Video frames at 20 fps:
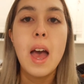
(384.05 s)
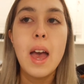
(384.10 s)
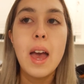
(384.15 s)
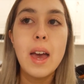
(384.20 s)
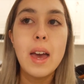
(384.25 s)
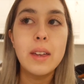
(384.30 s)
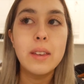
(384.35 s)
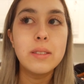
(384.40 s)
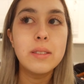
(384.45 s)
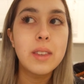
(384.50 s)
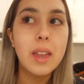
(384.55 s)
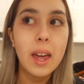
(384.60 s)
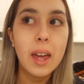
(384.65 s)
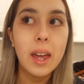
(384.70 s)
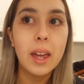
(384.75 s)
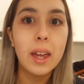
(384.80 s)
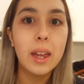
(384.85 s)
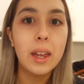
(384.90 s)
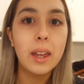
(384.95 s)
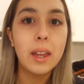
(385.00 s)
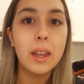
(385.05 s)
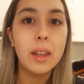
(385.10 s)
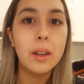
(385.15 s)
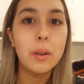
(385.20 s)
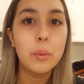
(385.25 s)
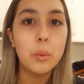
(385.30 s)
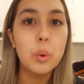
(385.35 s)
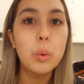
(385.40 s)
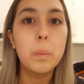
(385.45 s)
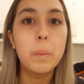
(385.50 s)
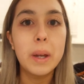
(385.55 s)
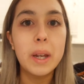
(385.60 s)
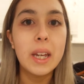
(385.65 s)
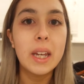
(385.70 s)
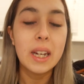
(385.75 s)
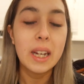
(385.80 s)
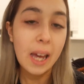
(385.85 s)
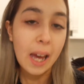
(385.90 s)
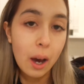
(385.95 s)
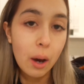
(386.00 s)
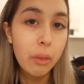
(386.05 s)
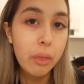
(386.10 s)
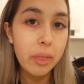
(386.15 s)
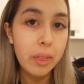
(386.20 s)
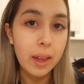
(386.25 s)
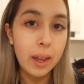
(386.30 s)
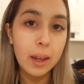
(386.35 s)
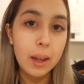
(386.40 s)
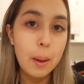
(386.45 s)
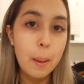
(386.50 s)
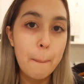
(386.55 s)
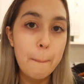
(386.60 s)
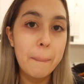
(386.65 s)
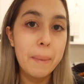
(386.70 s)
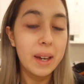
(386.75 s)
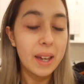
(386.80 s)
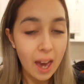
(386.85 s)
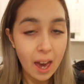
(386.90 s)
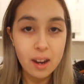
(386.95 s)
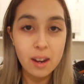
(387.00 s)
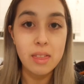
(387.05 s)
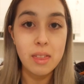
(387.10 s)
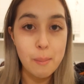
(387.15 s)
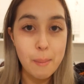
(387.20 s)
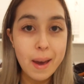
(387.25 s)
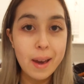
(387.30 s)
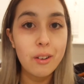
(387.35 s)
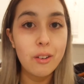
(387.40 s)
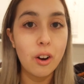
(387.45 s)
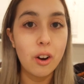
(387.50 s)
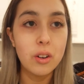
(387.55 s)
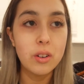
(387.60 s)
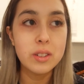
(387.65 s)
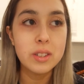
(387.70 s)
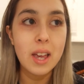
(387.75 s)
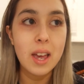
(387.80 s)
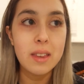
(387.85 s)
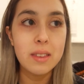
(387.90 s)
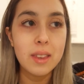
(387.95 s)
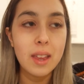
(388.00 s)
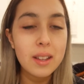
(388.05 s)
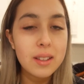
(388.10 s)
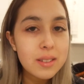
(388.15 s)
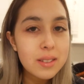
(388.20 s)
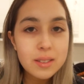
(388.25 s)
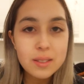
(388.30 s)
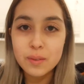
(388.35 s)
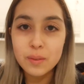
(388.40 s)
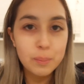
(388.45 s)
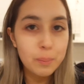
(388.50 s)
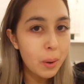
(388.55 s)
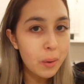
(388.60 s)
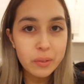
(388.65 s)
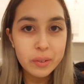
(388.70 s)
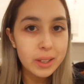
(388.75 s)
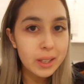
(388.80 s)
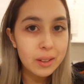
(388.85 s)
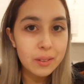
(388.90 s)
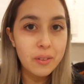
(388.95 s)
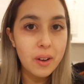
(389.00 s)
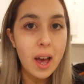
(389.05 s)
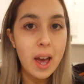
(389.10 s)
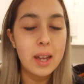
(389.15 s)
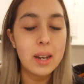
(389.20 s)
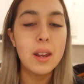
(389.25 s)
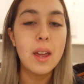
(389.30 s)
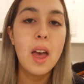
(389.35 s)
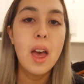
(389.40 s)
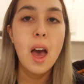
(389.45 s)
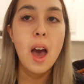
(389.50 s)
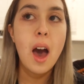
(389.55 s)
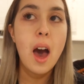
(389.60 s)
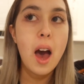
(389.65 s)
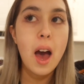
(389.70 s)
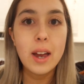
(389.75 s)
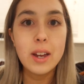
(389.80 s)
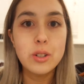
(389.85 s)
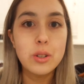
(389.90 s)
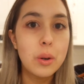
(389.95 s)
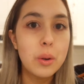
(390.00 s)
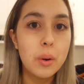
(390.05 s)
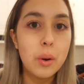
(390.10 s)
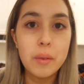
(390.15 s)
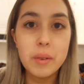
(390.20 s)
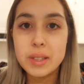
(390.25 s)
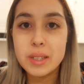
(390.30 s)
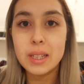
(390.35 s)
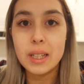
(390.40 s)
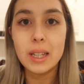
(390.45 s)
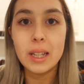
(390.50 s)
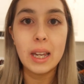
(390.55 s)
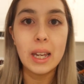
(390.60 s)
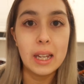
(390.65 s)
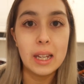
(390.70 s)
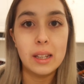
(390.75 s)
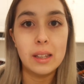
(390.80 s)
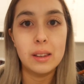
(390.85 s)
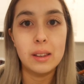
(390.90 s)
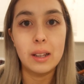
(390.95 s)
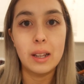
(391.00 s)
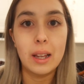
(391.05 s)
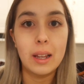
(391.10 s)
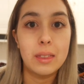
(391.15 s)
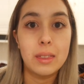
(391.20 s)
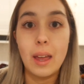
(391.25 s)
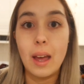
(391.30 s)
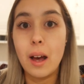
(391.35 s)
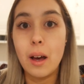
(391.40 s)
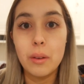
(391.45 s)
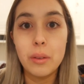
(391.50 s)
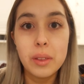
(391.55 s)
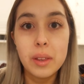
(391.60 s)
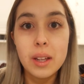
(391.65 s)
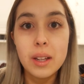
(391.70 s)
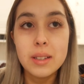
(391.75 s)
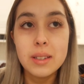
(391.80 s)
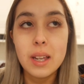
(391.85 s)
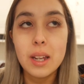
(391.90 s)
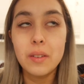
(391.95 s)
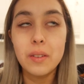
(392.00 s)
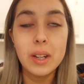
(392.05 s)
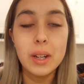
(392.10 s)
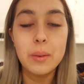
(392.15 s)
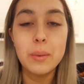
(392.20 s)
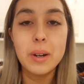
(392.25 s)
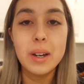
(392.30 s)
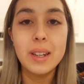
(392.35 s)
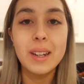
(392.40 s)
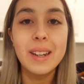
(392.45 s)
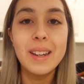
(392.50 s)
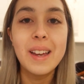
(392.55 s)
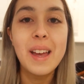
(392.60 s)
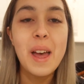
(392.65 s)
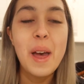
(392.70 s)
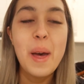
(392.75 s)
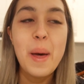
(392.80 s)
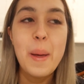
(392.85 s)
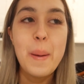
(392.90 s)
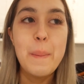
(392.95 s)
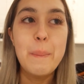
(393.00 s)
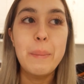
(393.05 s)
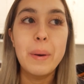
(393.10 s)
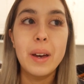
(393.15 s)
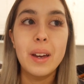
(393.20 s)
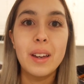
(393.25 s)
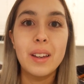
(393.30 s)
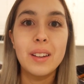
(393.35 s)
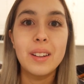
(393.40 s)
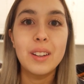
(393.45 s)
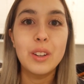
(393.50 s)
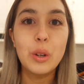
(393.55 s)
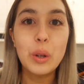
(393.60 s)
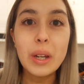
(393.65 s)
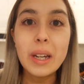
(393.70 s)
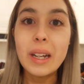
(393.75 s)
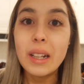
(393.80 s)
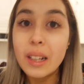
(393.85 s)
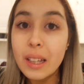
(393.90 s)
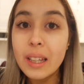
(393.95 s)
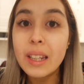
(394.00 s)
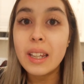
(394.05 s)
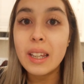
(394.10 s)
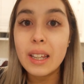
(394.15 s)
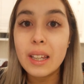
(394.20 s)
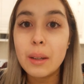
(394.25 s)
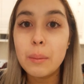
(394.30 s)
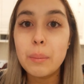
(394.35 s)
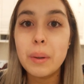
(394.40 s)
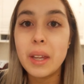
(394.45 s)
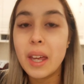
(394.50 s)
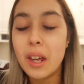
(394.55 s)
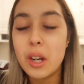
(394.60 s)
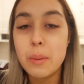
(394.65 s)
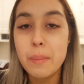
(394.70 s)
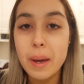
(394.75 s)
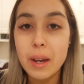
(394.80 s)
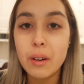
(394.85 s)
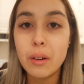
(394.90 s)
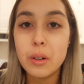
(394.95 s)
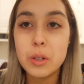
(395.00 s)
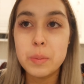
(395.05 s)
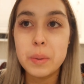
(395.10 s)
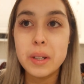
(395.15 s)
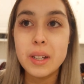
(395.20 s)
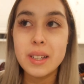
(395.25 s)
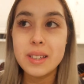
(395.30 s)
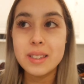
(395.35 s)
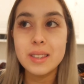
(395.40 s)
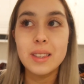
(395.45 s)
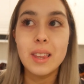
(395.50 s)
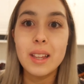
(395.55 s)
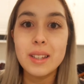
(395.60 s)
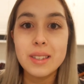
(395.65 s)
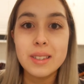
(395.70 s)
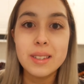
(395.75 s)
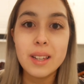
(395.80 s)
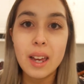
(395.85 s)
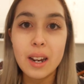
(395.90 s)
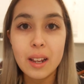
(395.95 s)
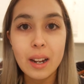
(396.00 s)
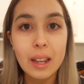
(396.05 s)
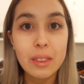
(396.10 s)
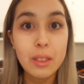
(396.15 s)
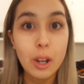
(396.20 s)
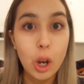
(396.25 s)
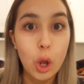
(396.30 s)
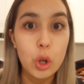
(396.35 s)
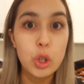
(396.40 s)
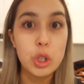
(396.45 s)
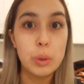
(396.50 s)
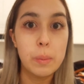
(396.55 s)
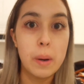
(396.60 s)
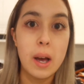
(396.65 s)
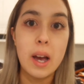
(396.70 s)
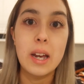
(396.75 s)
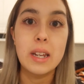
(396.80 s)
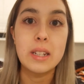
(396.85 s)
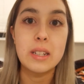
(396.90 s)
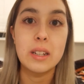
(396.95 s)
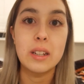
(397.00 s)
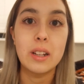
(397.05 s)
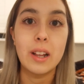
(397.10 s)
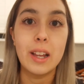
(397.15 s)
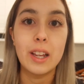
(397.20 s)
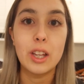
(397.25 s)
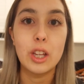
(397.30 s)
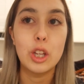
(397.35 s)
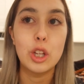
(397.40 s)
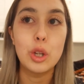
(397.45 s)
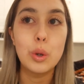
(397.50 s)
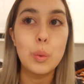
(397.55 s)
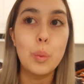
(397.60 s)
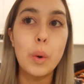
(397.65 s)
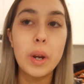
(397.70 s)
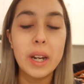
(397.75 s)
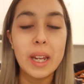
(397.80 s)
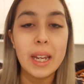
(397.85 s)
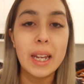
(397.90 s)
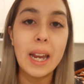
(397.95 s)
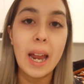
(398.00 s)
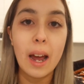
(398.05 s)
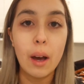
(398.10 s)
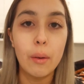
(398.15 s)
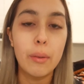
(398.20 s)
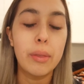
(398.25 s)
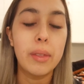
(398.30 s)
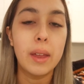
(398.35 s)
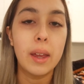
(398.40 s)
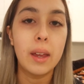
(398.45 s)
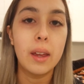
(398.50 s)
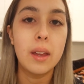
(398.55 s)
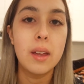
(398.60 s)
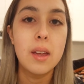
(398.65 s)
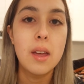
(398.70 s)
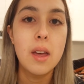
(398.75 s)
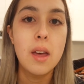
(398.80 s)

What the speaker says: And they will be eating healthy but counting their macros, and that's perfectly fine. I don't obviously eat like the healthiest out of anyone, but you can clean eat but count your macros, because that's kind of like the logic behind it. Like, you want to eat healthy